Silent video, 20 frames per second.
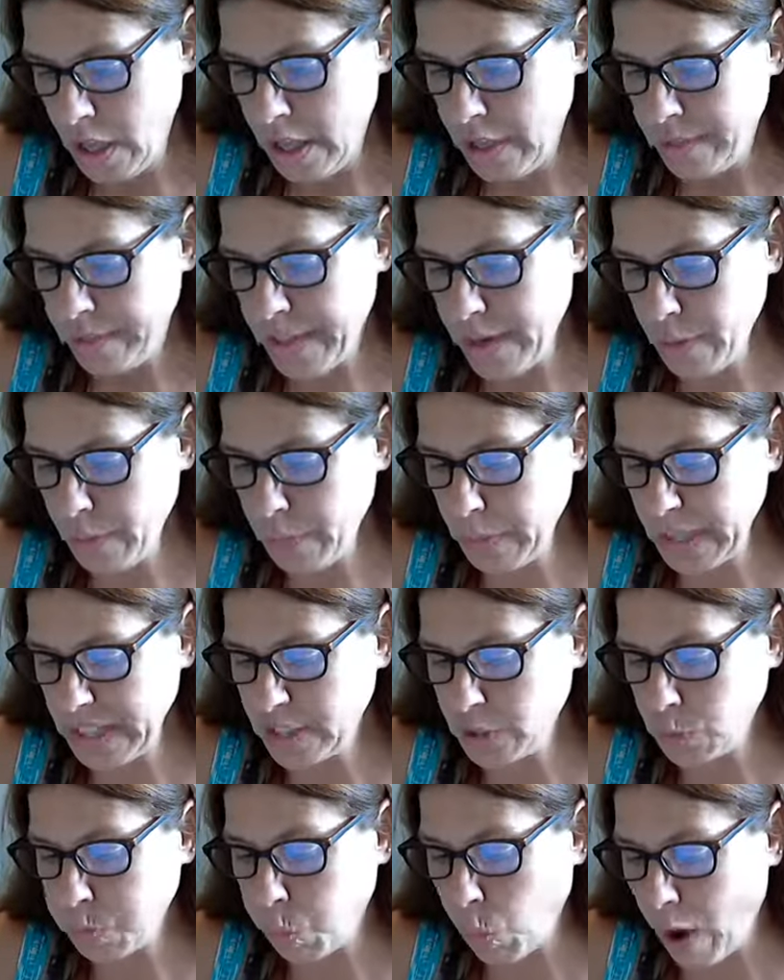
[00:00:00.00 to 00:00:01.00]
They will be
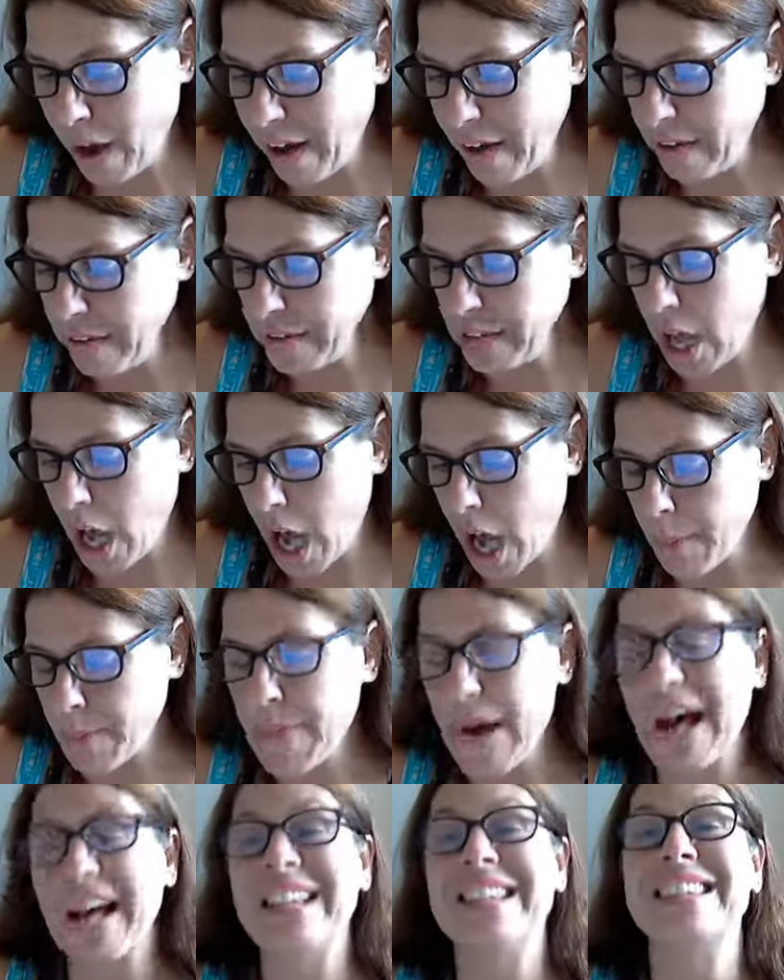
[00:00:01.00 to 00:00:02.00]
swallowed
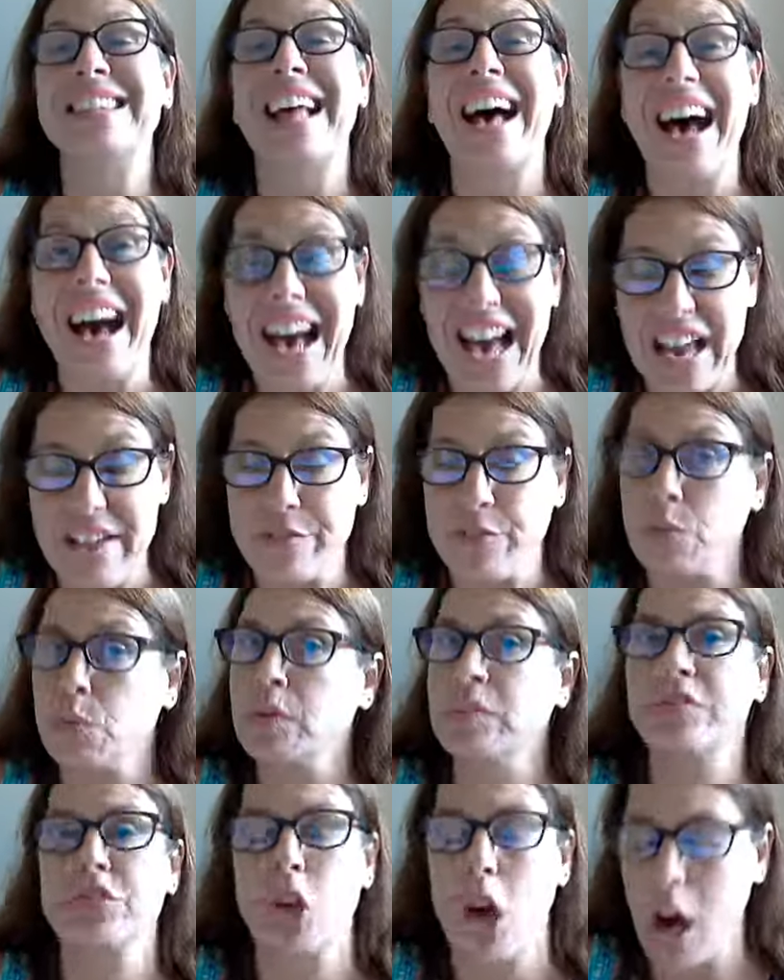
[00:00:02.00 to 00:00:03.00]
up alive. And
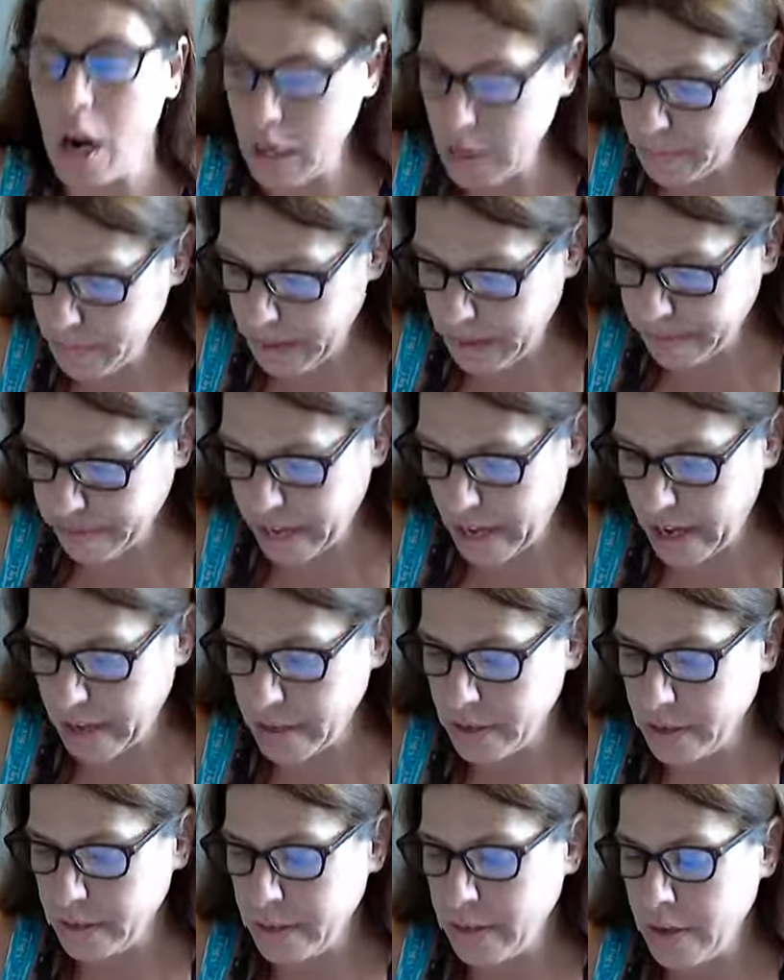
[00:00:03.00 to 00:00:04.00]
we've talked about that.
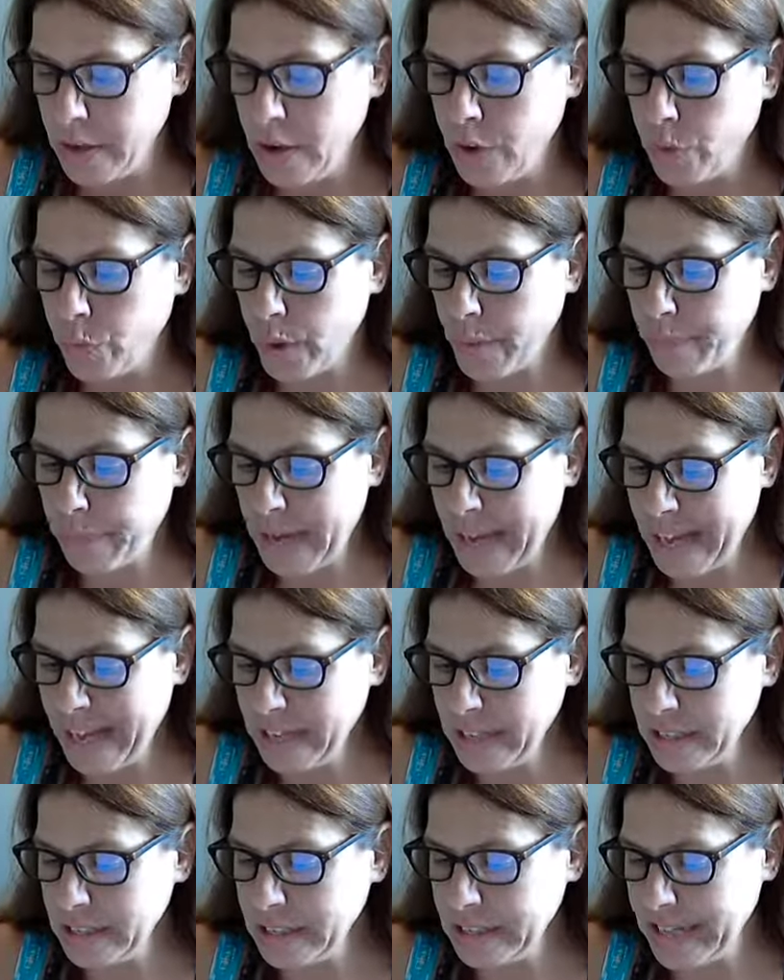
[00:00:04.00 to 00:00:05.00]

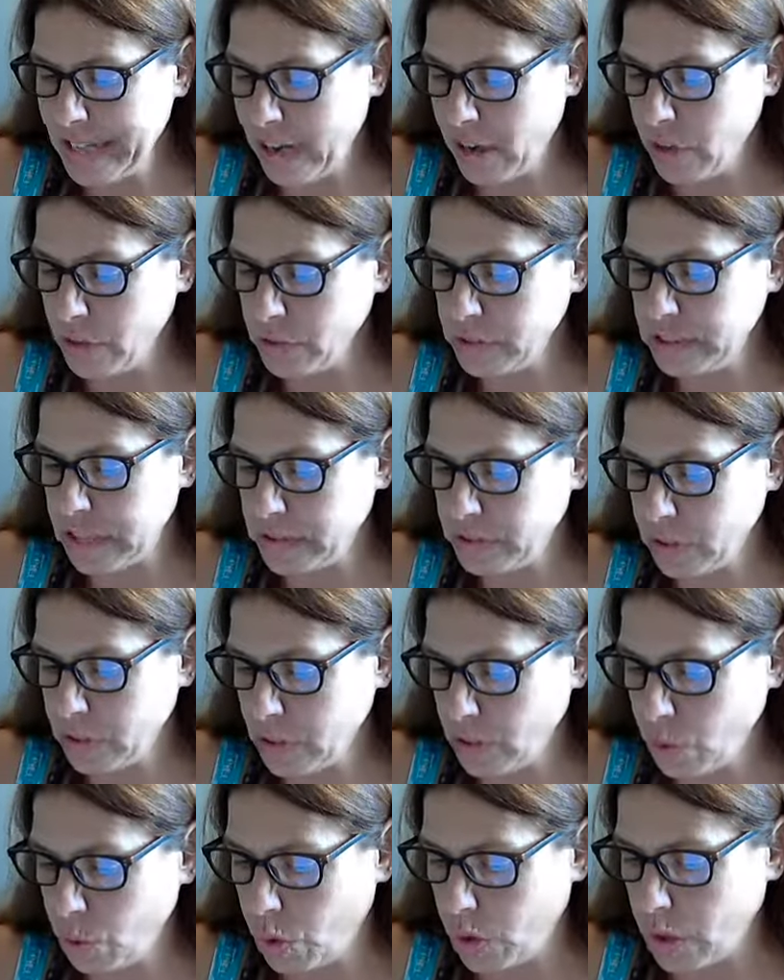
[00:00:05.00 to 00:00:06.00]
Repent now, says the
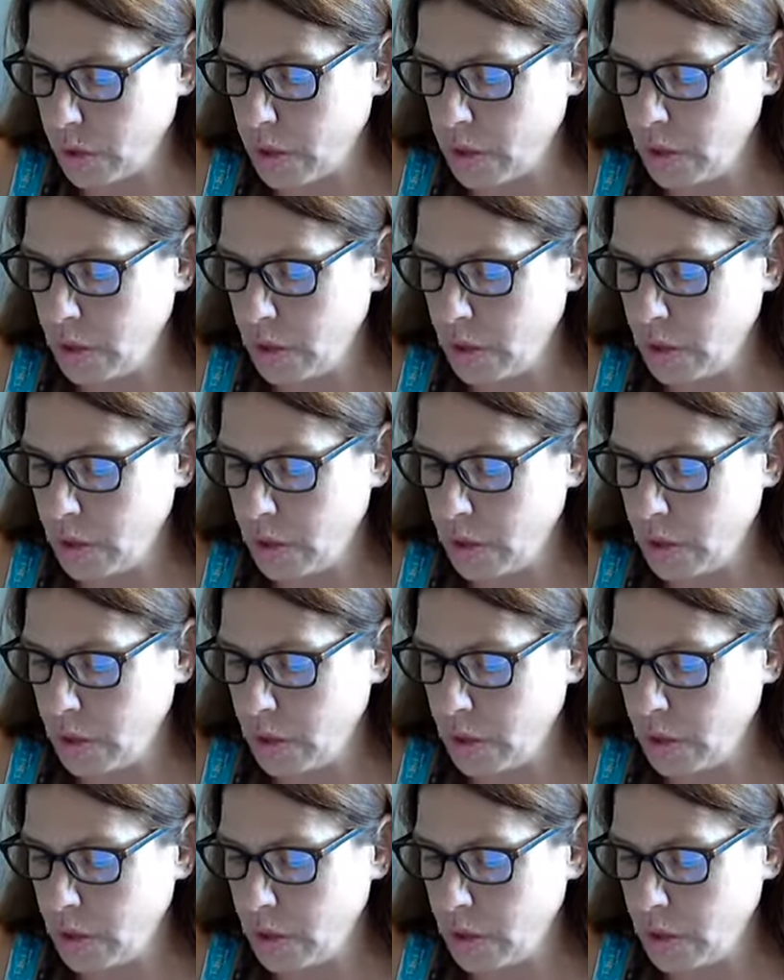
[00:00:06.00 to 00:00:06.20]
Lord.